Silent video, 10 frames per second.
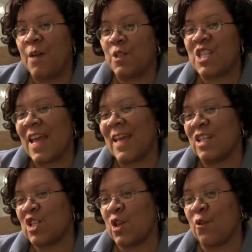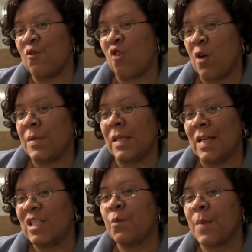changed their
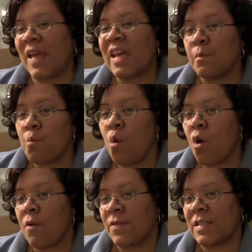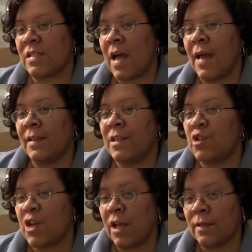formula to make it more of a styling
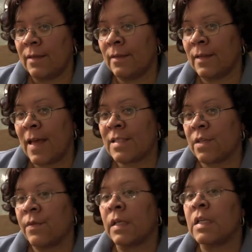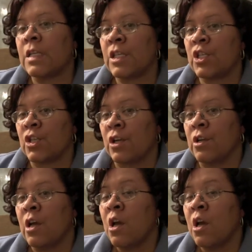gel and less of a conditioner,